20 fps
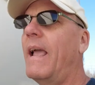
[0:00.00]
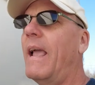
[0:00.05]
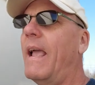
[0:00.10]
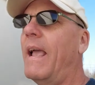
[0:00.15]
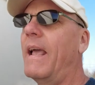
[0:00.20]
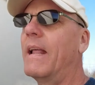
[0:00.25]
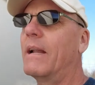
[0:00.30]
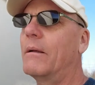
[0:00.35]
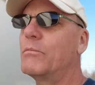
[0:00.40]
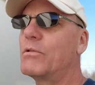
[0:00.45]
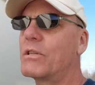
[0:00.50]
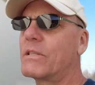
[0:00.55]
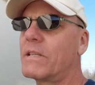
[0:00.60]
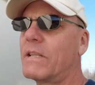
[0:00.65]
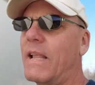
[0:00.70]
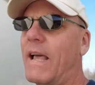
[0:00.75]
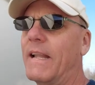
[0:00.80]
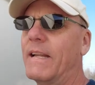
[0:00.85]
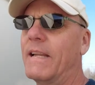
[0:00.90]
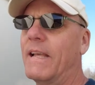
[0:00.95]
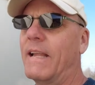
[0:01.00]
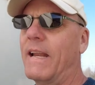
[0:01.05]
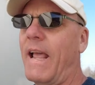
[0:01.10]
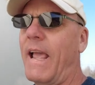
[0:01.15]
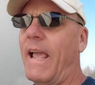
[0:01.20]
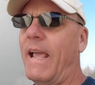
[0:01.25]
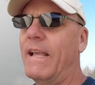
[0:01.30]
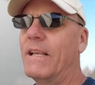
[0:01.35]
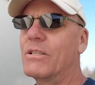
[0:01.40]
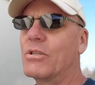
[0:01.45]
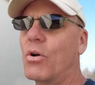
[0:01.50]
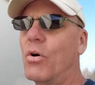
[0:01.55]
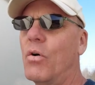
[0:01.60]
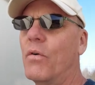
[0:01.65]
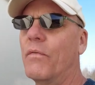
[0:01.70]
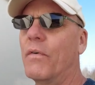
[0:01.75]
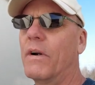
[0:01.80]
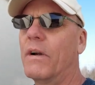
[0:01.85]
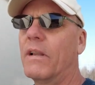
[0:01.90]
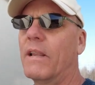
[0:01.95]
and I'm just letting it haze
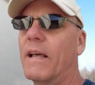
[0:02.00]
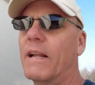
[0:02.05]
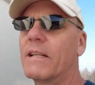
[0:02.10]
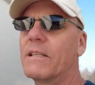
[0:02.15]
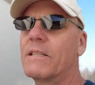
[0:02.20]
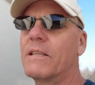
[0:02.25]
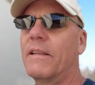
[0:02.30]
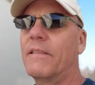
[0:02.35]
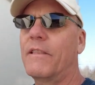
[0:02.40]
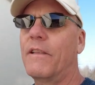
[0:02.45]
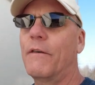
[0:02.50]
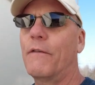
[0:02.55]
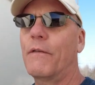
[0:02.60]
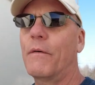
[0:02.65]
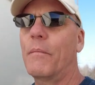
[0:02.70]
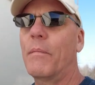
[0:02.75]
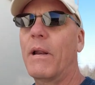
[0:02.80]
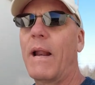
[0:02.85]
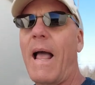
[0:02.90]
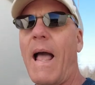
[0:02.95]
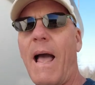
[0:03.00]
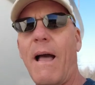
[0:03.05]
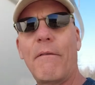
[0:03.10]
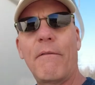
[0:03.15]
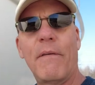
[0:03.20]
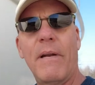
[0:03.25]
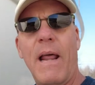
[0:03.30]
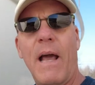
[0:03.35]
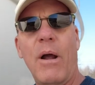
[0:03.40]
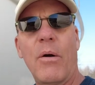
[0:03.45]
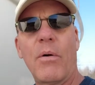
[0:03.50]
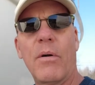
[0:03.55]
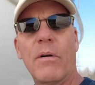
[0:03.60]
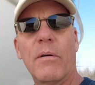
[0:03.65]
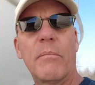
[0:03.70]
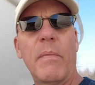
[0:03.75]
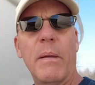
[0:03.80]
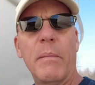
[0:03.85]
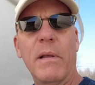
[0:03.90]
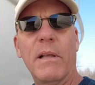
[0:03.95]
over, let it sit there for about a half an
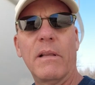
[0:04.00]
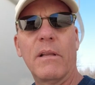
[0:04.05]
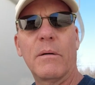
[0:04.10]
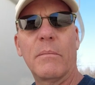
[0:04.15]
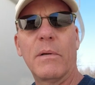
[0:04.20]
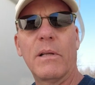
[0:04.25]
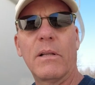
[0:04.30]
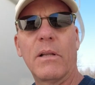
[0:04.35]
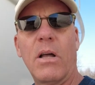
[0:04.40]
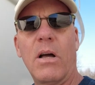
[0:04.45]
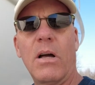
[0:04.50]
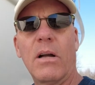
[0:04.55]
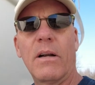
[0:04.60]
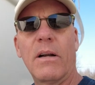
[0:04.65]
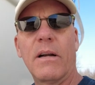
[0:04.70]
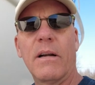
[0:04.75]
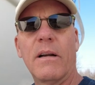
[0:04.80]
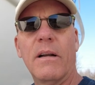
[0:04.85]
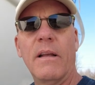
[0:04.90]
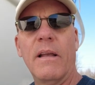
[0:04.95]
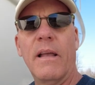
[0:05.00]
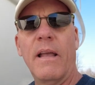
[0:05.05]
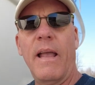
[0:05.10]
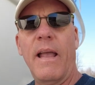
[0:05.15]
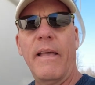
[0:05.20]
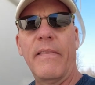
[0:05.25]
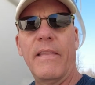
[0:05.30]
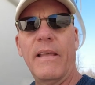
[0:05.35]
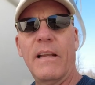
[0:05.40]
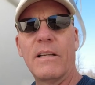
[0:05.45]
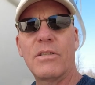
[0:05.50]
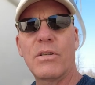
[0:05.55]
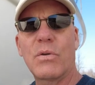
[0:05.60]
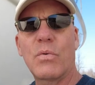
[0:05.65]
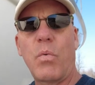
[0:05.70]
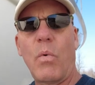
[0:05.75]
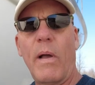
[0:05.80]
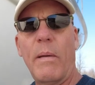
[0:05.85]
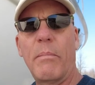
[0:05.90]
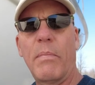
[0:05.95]
hour, maybe a little bit longer, and then
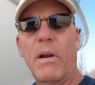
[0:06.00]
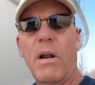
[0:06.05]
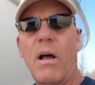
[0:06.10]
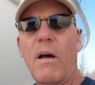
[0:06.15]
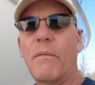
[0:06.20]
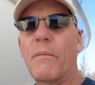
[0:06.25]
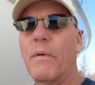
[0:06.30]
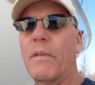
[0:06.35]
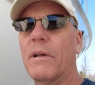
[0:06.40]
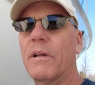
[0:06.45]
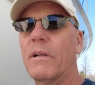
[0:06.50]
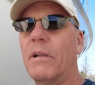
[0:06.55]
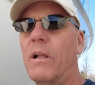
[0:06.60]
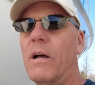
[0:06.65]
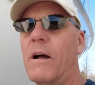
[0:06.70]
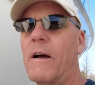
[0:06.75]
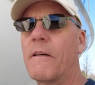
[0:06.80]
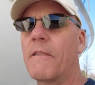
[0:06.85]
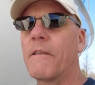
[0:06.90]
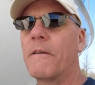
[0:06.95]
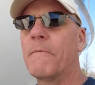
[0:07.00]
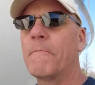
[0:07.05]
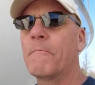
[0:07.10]
just wipe it off with a cloth.